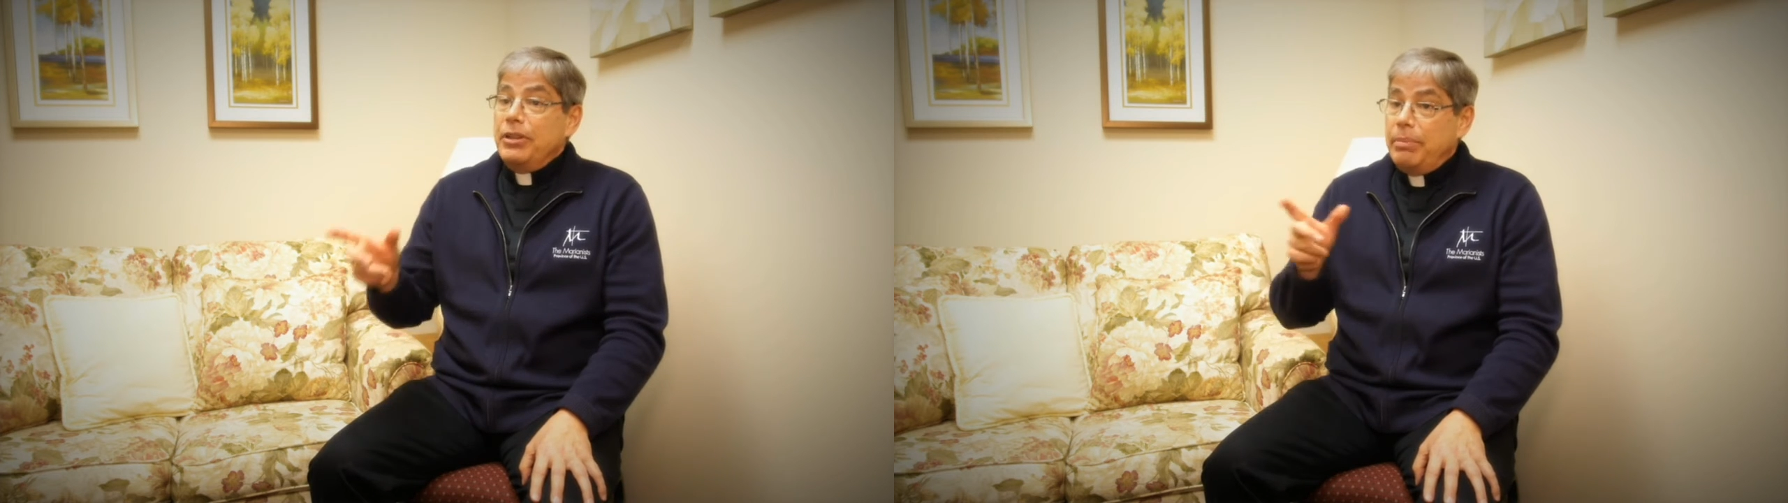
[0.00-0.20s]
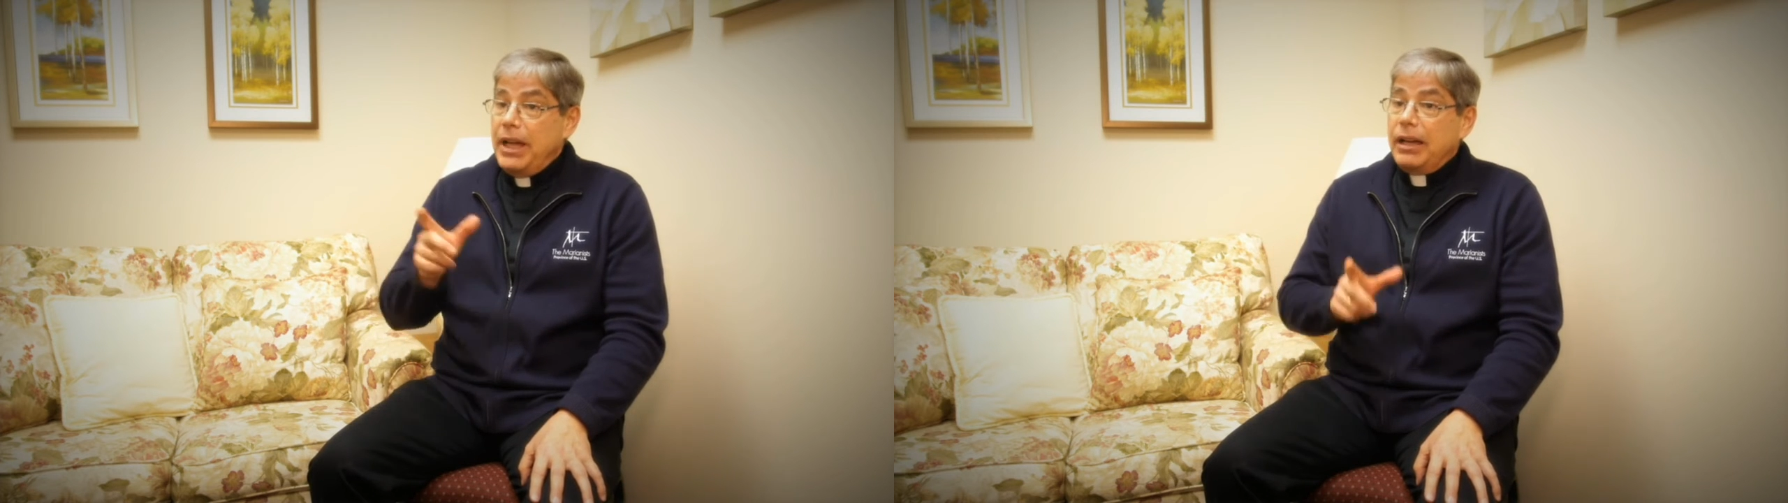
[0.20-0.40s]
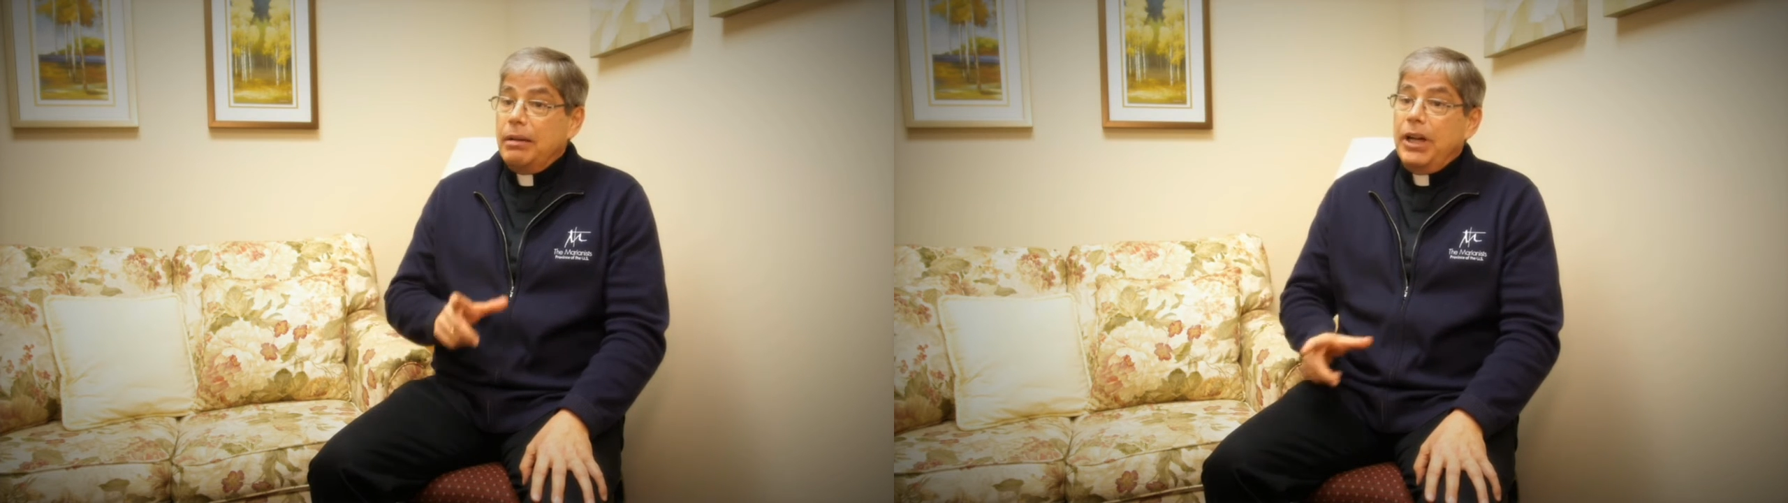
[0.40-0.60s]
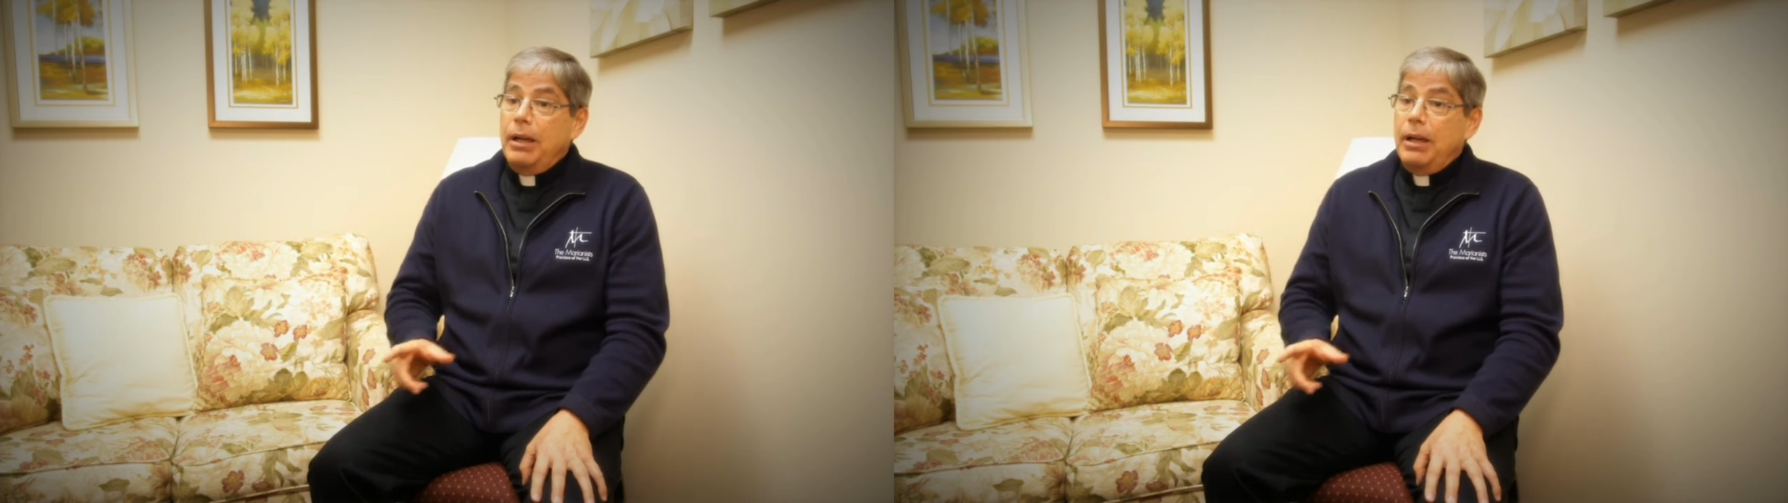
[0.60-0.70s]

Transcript: back of my